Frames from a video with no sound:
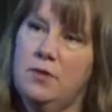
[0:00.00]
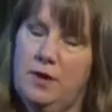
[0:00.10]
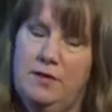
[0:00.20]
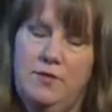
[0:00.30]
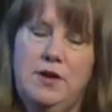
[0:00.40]

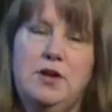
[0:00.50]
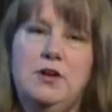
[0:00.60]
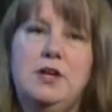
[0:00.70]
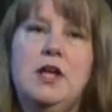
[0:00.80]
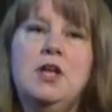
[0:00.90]
Okay, very
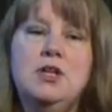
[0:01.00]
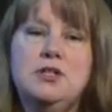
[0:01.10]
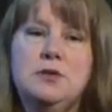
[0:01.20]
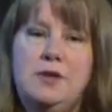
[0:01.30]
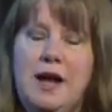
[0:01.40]
good.
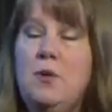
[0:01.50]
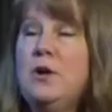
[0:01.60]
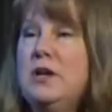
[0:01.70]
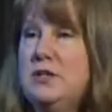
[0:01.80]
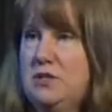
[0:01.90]
So now
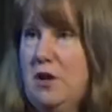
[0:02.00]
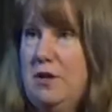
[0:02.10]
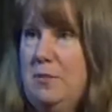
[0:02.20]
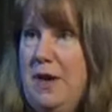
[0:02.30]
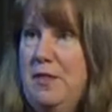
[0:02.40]
we're going to
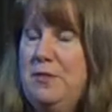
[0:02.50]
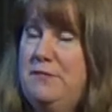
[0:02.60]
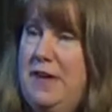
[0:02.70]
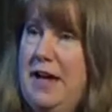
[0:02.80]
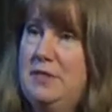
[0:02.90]
talk about the
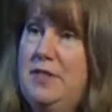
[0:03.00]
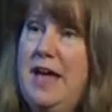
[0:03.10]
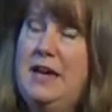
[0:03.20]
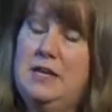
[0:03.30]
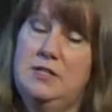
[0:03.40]
fact
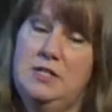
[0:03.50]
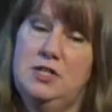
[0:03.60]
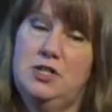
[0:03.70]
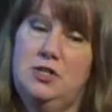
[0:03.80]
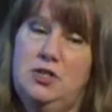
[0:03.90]
that in
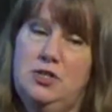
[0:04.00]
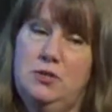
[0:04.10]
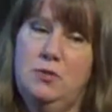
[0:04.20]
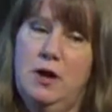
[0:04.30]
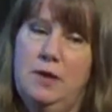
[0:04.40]
addition
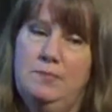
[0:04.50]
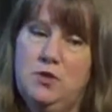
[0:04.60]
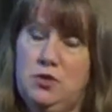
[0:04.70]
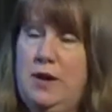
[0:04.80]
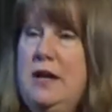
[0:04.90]
to
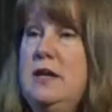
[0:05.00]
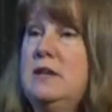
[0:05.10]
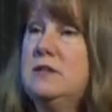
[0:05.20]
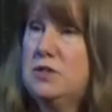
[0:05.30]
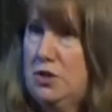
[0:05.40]

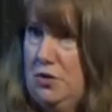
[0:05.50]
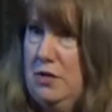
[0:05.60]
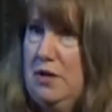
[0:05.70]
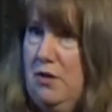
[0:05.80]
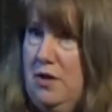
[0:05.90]
training
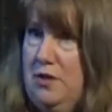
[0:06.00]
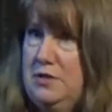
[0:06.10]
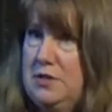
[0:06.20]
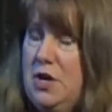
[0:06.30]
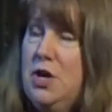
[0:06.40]
security
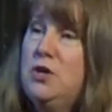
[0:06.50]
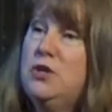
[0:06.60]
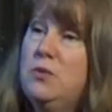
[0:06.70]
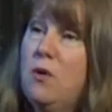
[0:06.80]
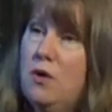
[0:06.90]
guards,
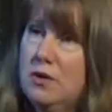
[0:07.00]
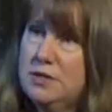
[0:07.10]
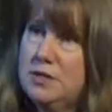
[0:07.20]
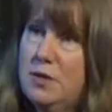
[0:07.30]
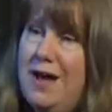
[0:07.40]
you
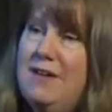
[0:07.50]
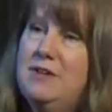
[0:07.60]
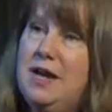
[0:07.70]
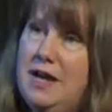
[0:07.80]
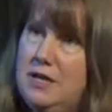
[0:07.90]
also have
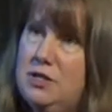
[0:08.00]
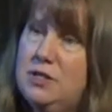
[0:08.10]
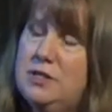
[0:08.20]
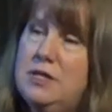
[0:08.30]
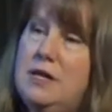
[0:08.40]
an
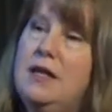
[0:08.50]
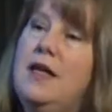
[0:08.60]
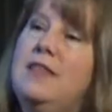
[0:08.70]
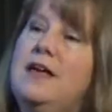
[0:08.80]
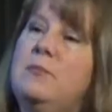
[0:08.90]
agency
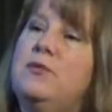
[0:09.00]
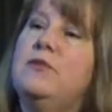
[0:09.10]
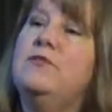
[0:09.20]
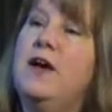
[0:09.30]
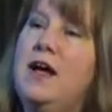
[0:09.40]
that
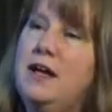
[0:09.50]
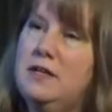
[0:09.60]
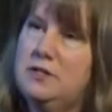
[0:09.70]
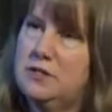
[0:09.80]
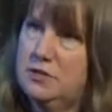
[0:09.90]

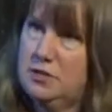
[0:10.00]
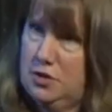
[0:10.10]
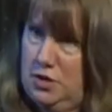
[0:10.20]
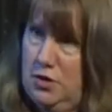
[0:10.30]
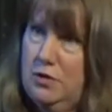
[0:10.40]
provides
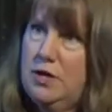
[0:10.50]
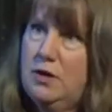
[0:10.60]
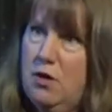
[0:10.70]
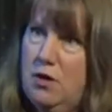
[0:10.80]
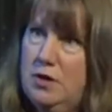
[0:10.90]
security
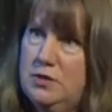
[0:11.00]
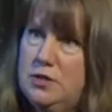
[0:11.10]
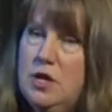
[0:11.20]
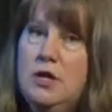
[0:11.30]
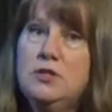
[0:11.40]

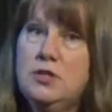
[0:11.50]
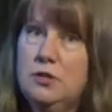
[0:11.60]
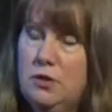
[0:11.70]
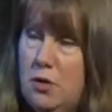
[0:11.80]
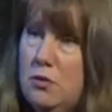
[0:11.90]
guards to
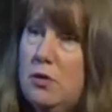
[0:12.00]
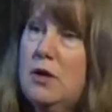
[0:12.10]
local